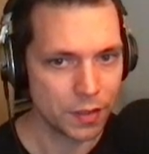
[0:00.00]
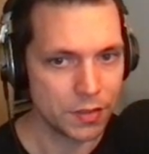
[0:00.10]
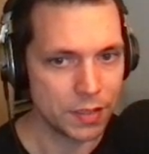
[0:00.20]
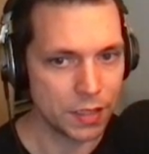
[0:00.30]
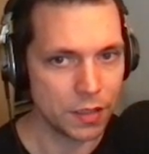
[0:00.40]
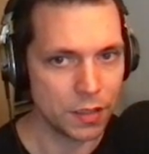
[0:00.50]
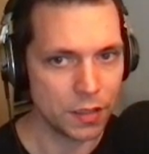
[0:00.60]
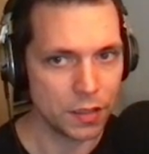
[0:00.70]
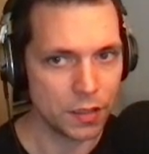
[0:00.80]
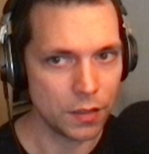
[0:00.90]

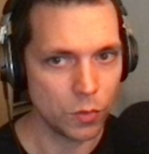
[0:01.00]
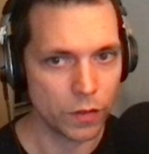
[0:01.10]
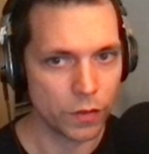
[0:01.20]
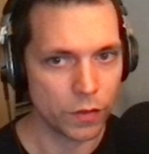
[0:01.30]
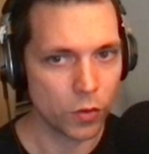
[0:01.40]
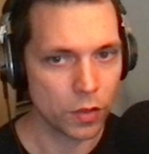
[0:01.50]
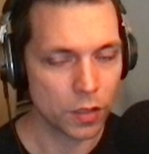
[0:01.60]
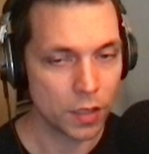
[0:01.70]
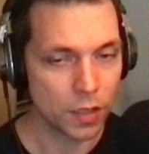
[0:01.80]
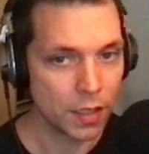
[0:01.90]
D4
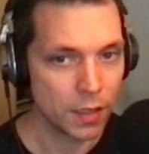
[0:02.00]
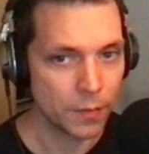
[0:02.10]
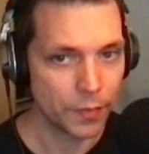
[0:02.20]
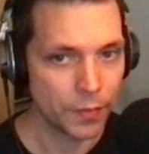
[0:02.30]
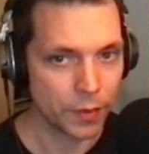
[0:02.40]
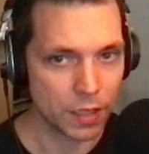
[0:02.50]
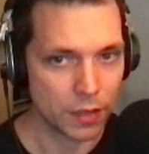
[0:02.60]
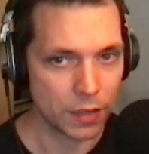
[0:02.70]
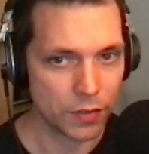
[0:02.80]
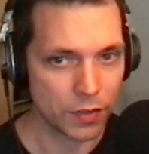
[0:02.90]
was
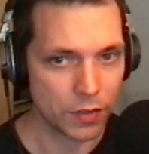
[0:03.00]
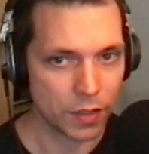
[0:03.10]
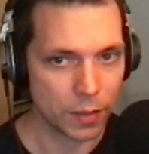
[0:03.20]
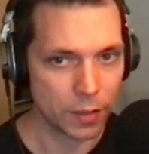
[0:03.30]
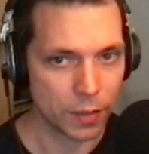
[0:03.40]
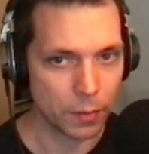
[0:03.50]
definitely on my mind.